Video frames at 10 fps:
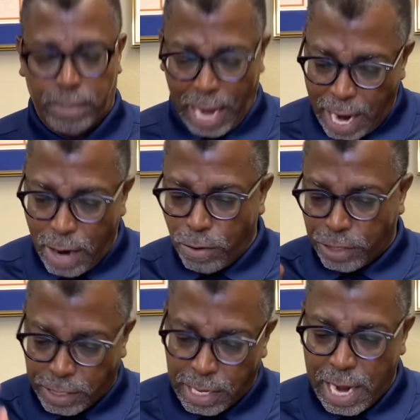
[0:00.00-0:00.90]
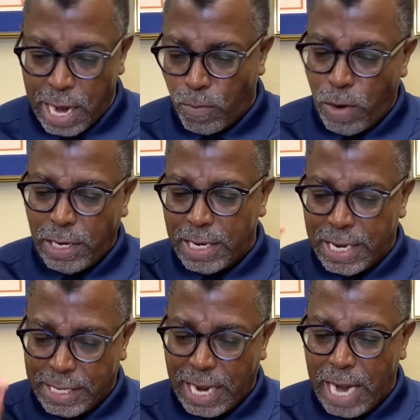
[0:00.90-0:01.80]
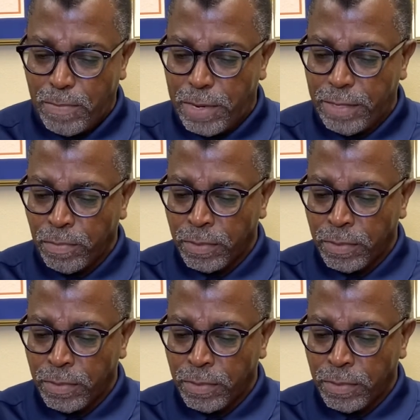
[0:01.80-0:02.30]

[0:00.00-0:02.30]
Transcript: How sad. What an indictment